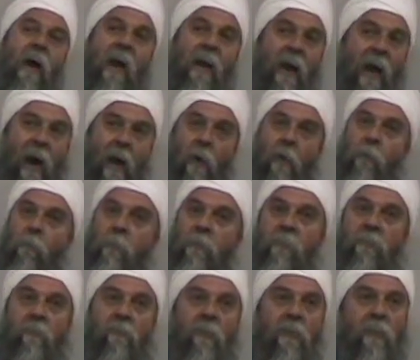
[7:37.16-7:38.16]
and how he was
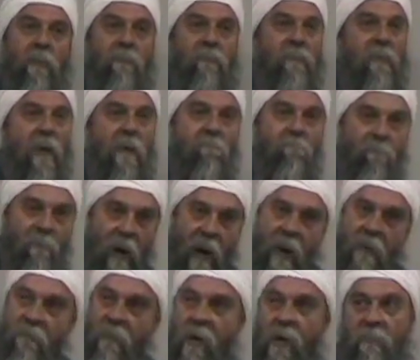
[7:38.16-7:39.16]
doing it is he had
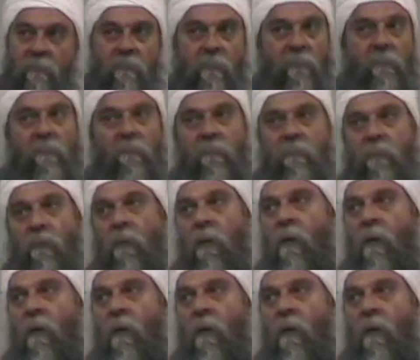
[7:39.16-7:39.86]
5 ounces